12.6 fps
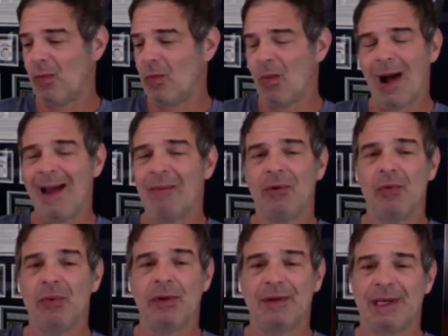why would
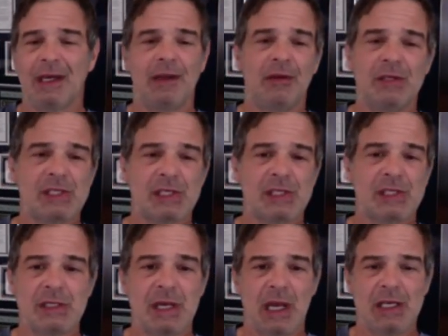we take
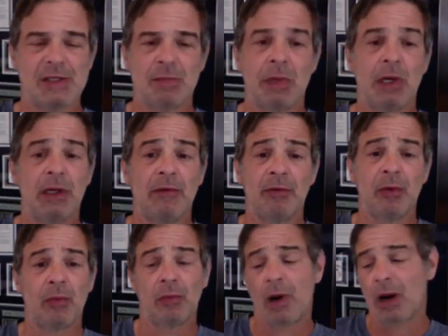this as money
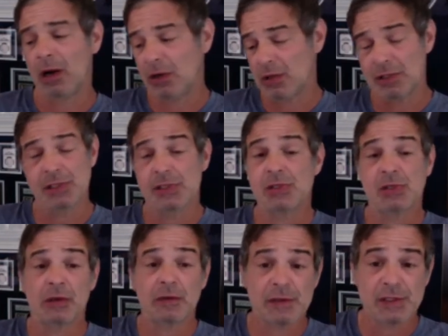for our goods and
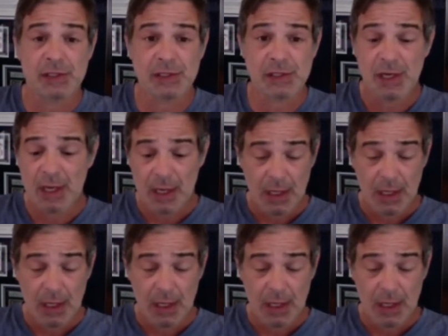services?